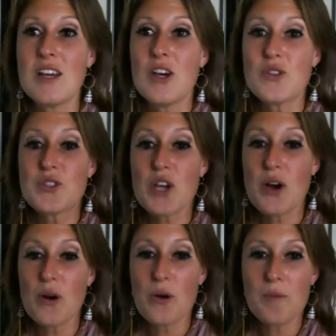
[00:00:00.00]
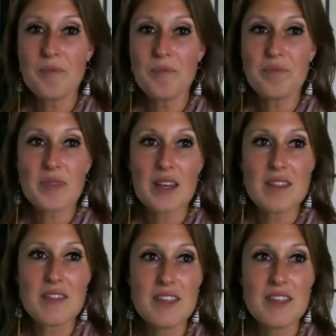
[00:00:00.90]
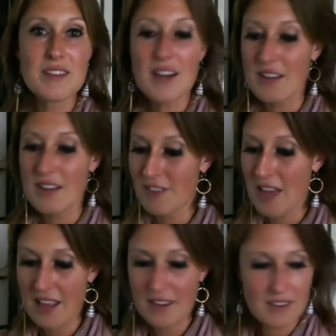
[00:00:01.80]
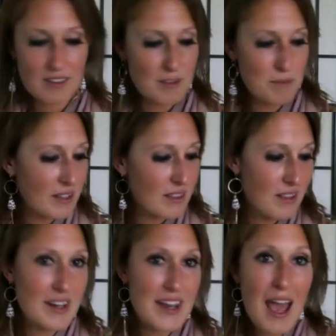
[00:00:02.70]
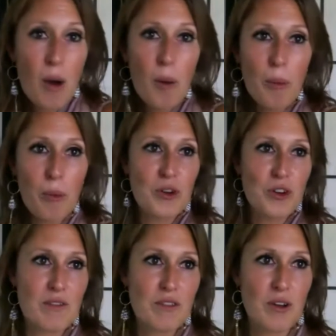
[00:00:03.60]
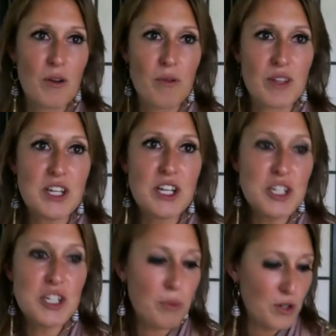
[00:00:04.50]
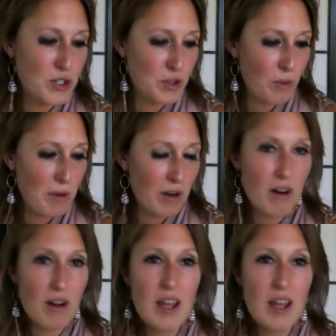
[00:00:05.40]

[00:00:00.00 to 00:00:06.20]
So this kind of ends the, the, the now portion of the, the teaching portion of the webinar.